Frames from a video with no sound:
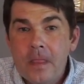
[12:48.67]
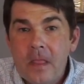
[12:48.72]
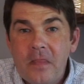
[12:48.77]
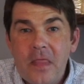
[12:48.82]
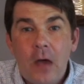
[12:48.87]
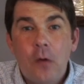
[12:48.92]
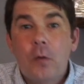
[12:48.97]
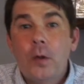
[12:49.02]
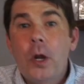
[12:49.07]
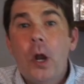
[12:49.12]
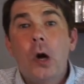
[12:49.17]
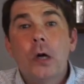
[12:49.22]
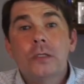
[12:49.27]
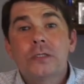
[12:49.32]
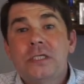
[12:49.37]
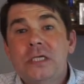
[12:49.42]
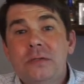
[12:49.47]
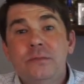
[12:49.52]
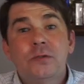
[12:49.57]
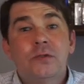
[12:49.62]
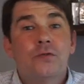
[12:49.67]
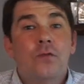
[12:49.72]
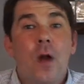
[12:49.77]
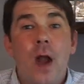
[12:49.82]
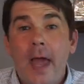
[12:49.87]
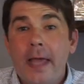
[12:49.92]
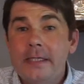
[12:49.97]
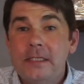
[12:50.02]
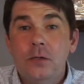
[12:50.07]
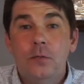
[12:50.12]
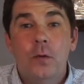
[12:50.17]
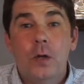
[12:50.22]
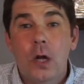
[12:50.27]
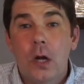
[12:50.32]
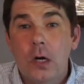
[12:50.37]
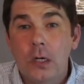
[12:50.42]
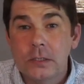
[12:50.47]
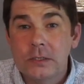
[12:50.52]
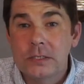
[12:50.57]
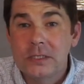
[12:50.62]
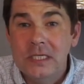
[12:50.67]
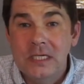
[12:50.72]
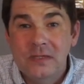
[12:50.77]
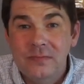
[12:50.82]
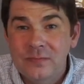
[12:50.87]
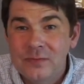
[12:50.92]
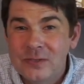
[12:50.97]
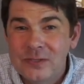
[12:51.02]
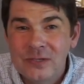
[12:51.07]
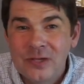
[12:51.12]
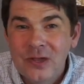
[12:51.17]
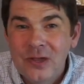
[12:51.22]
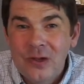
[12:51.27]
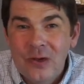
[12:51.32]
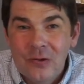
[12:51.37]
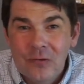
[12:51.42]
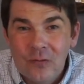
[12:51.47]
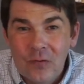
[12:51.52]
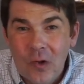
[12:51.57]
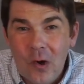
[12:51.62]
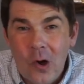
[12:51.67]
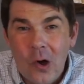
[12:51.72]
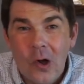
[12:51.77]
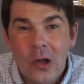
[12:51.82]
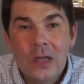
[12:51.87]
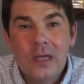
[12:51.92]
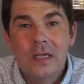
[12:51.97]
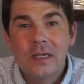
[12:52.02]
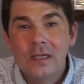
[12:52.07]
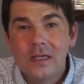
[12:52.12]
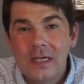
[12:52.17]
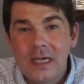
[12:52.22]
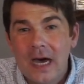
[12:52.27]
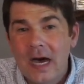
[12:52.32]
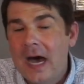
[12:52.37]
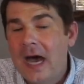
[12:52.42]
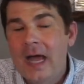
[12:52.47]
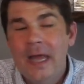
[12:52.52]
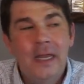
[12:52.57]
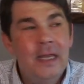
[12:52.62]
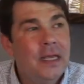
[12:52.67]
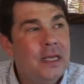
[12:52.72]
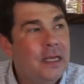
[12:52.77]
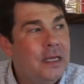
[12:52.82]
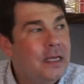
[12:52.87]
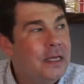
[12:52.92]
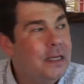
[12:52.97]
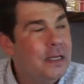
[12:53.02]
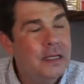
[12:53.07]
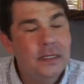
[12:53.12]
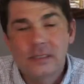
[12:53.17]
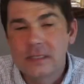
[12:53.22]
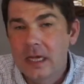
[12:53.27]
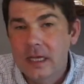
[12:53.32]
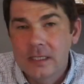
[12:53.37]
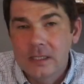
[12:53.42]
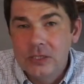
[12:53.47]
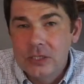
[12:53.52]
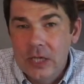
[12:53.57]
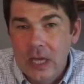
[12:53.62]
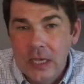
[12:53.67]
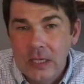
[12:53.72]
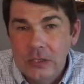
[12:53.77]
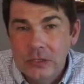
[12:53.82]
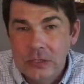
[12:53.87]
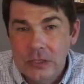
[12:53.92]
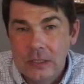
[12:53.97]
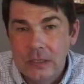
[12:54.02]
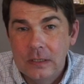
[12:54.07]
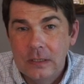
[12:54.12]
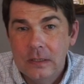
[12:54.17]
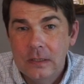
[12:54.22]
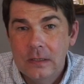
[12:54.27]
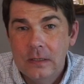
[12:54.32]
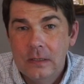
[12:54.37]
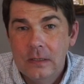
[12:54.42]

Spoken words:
that when all seems right and when all seems wrong, God is unchanging.